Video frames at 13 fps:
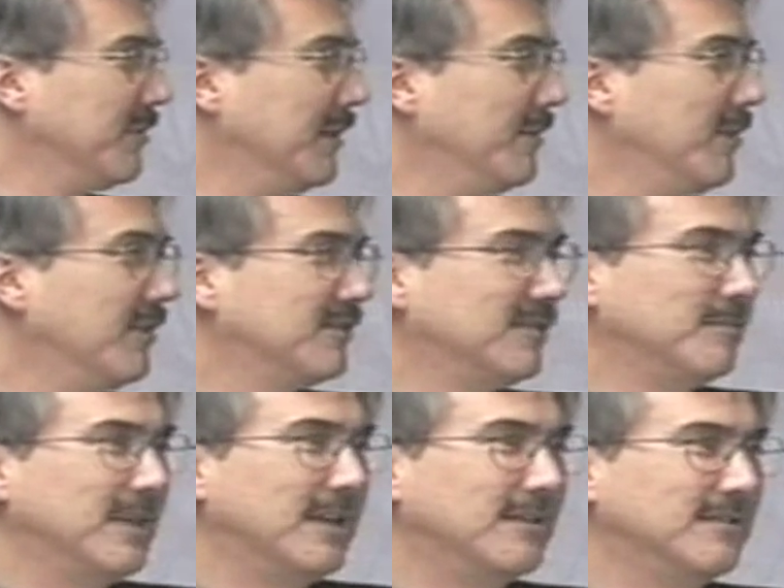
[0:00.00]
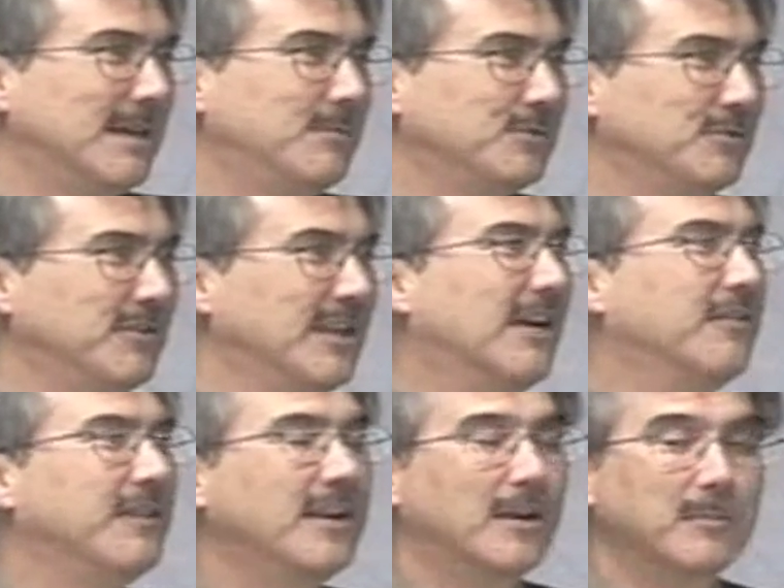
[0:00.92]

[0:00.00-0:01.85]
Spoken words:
Maybe there are examples where they aren't there.